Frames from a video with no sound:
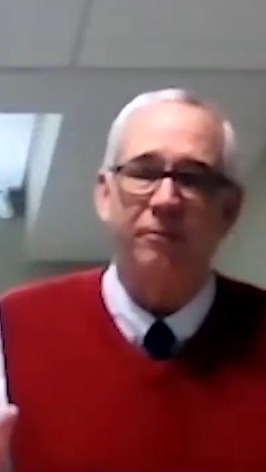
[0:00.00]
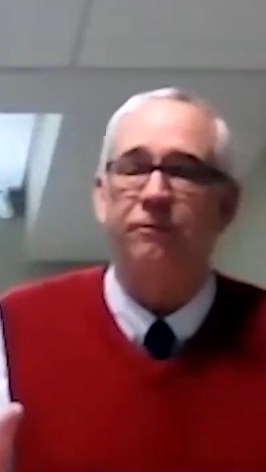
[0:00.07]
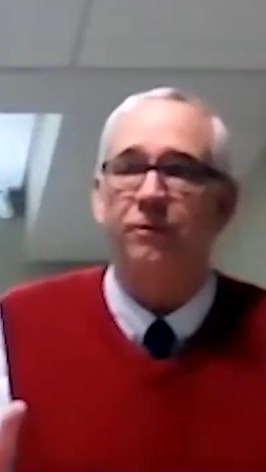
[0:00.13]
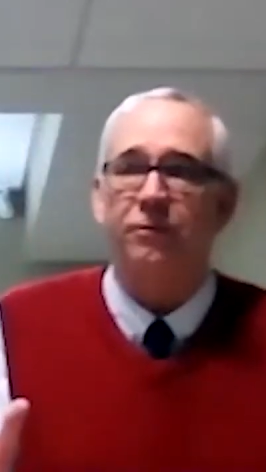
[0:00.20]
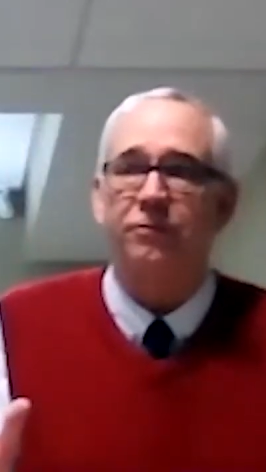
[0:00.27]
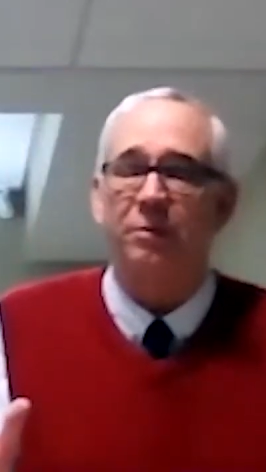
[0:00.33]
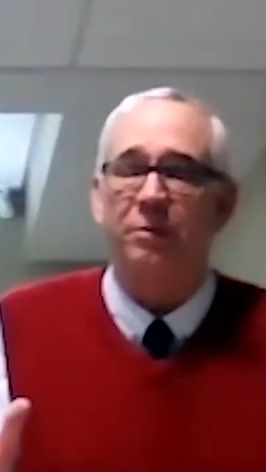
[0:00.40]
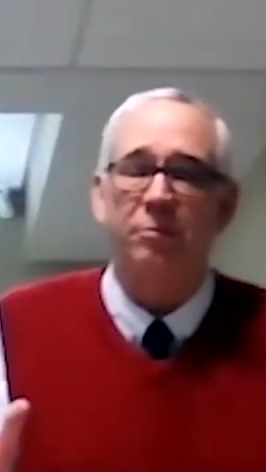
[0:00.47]
For
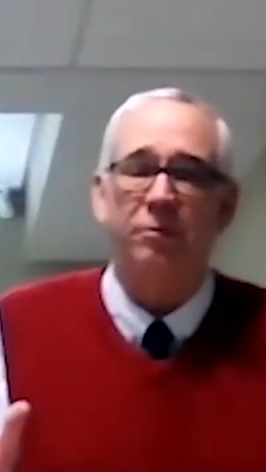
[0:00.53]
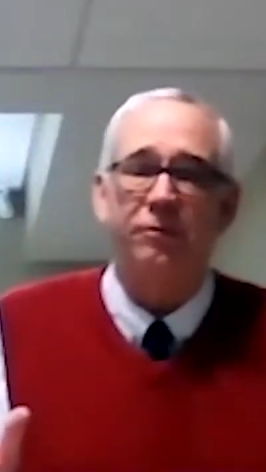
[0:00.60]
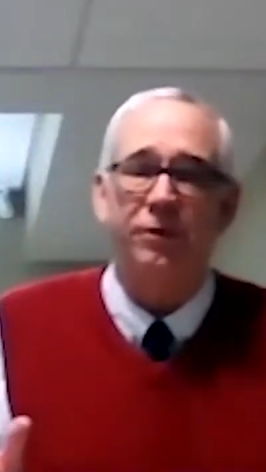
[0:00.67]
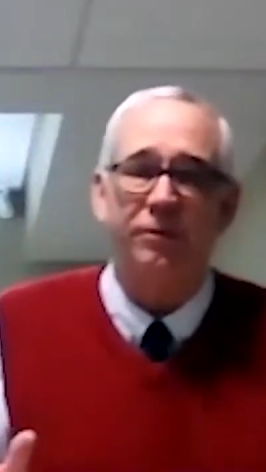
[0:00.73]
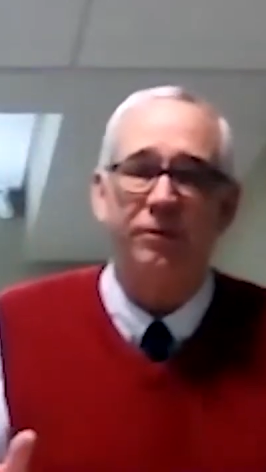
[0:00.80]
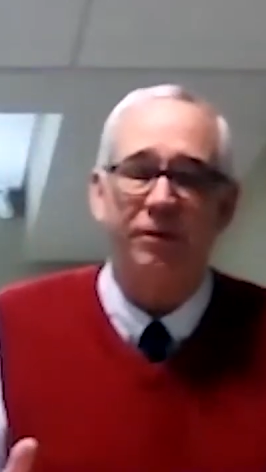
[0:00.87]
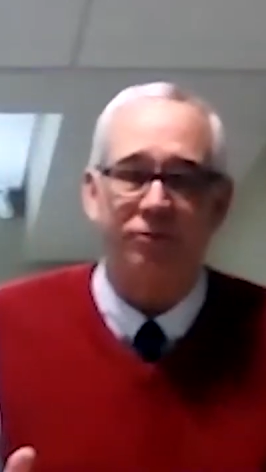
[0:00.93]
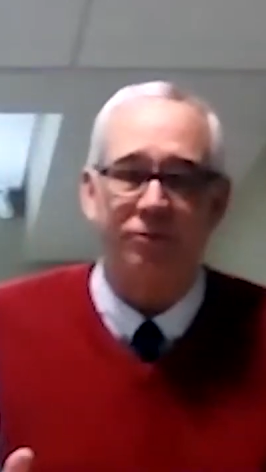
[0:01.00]
some of you,
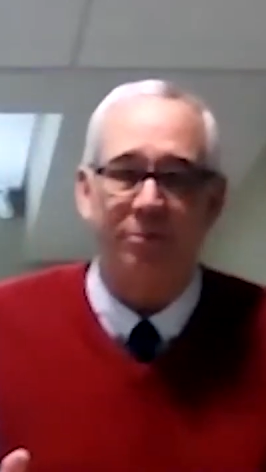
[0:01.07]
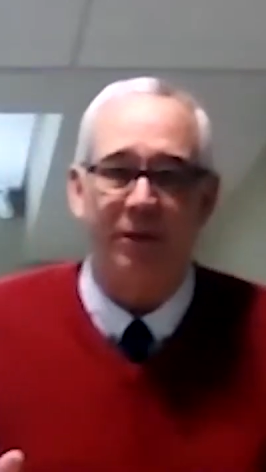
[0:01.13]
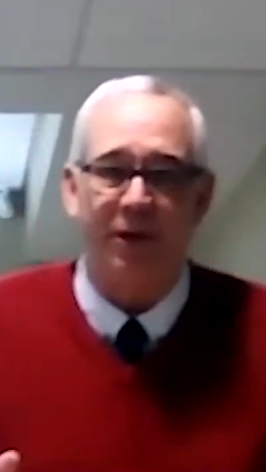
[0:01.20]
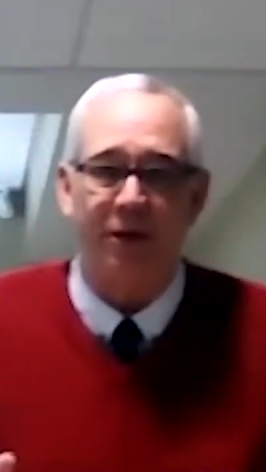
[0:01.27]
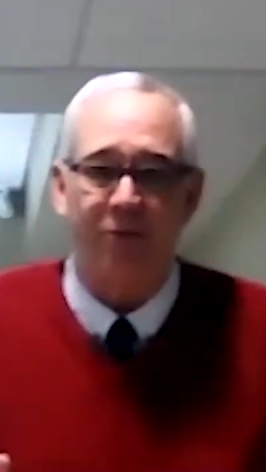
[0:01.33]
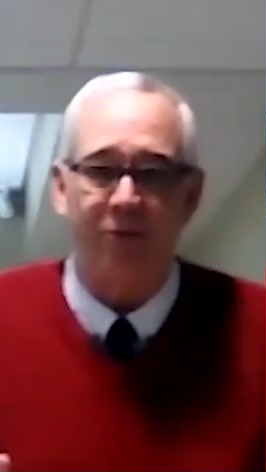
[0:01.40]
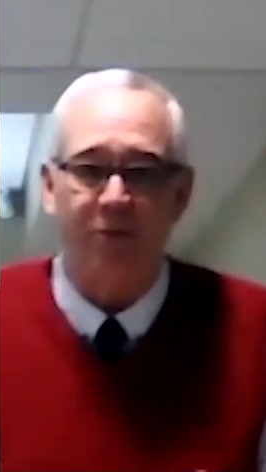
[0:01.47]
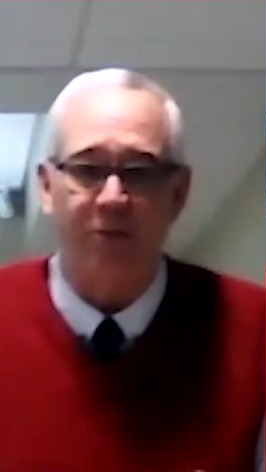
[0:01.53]
this will be
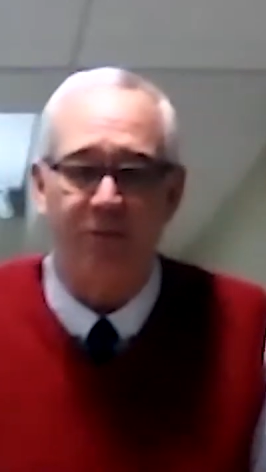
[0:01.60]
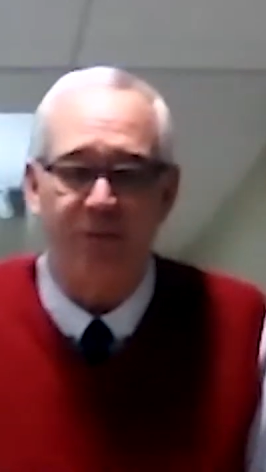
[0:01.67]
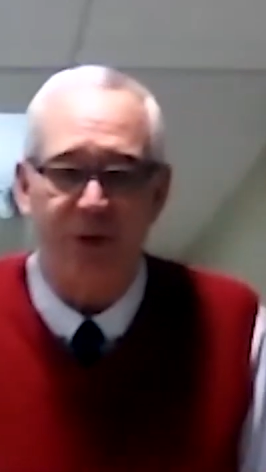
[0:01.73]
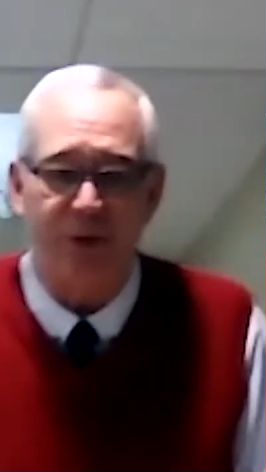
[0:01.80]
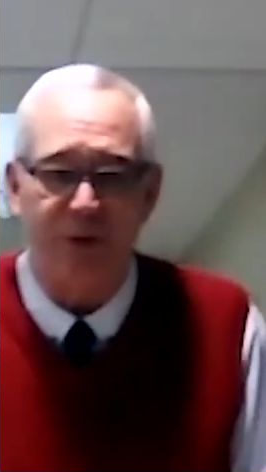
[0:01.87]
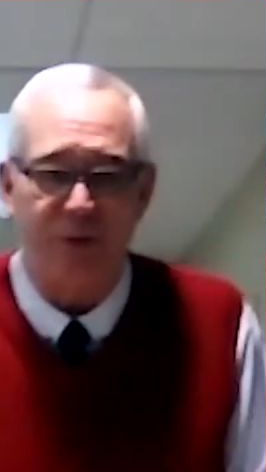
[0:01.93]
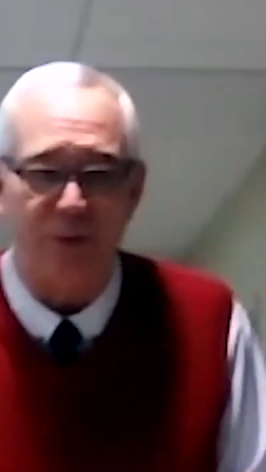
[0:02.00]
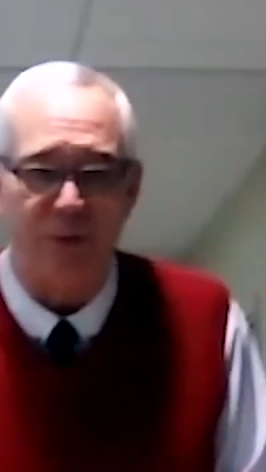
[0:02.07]
a
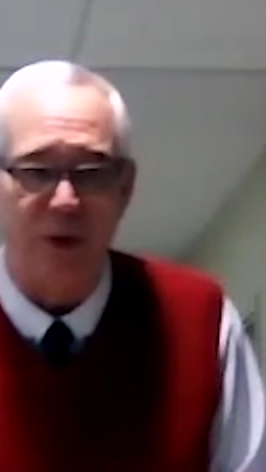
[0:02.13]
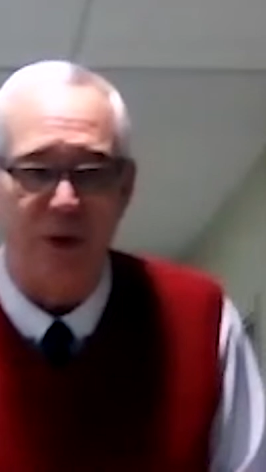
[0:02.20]
review,